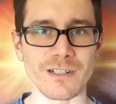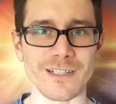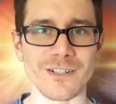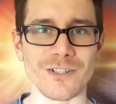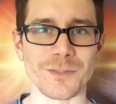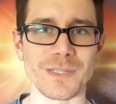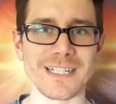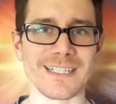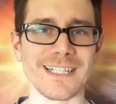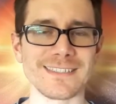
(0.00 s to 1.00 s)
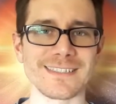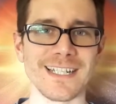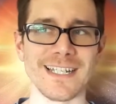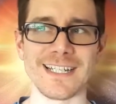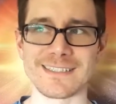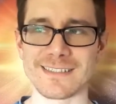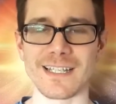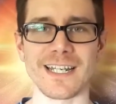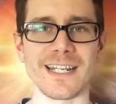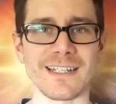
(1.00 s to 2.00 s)
You know what I mean? It's
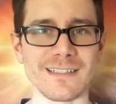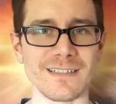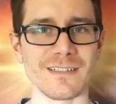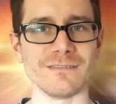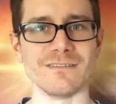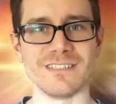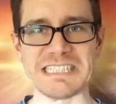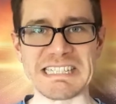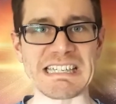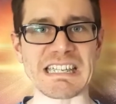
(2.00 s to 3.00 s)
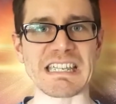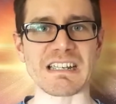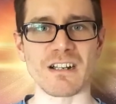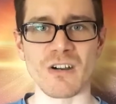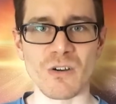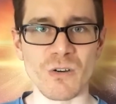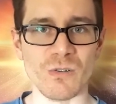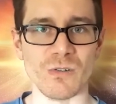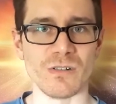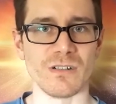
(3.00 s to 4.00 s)
letting the ick
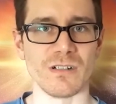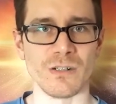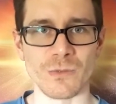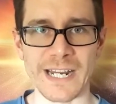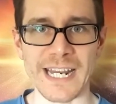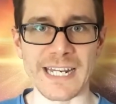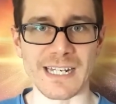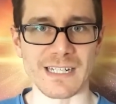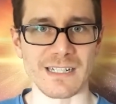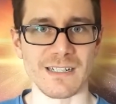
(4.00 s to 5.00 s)
go away.